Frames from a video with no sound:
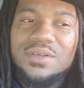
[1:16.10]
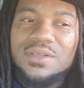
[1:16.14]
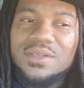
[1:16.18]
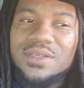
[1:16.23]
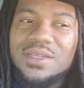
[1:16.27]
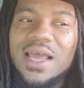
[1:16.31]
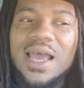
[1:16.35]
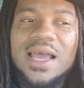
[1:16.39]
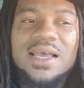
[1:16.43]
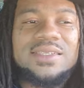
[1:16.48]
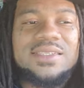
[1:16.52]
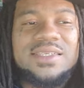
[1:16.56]

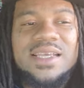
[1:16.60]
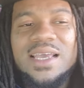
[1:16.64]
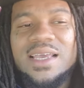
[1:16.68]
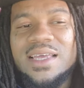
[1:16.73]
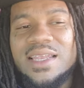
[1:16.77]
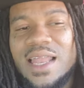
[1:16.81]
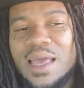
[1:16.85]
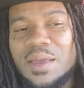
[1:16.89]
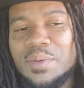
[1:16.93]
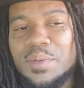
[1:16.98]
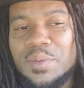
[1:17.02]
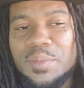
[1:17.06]
not
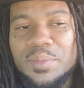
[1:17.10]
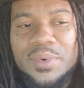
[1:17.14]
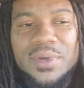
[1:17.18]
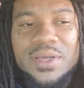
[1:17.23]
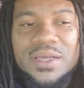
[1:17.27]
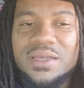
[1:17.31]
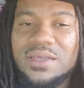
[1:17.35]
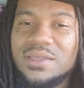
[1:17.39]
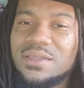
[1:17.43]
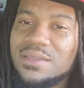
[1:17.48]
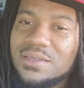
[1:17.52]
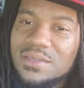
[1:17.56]
same label,
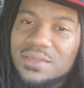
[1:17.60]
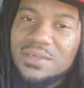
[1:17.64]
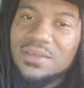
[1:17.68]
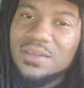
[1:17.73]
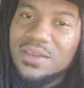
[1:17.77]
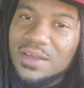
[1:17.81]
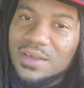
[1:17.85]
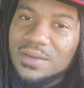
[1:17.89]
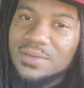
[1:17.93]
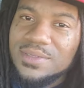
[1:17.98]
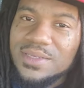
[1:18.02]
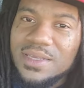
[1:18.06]
but you
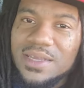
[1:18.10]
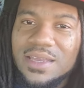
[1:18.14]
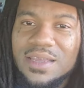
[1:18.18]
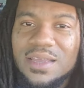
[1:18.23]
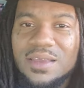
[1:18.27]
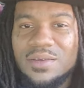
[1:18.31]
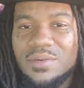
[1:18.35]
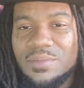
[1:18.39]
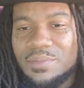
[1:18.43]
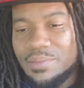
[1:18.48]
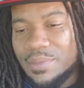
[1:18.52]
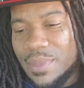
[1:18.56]
know what I'm
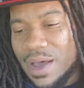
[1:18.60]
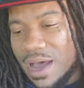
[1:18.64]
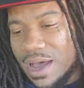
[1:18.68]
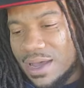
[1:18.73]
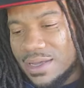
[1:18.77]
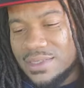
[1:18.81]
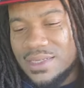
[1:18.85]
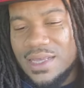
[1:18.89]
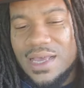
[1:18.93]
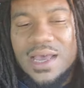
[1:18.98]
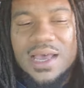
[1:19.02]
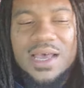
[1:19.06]
saying?
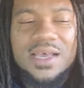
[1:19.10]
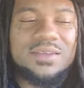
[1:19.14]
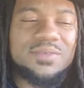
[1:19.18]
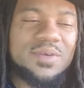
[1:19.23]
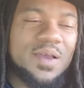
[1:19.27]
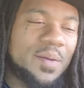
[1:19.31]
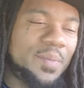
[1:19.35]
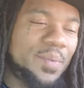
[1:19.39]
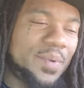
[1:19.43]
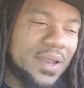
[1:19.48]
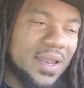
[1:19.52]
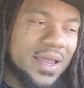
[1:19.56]
Multi
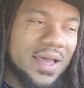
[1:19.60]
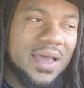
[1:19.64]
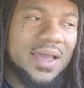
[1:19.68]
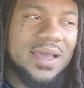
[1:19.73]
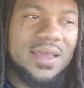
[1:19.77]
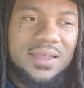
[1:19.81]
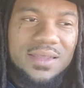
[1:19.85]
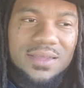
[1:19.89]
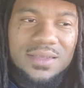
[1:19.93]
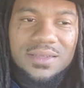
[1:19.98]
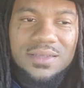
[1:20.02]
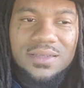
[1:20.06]
rap a lot.